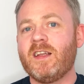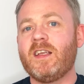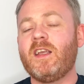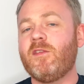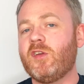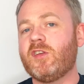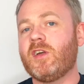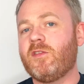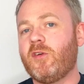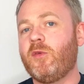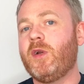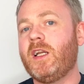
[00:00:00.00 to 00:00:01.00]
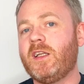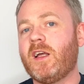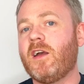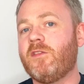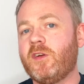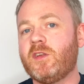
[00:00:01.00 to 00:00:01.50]
to give yourself a really
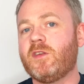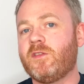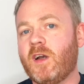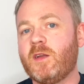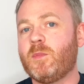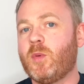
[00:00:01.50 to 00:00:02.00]
diversified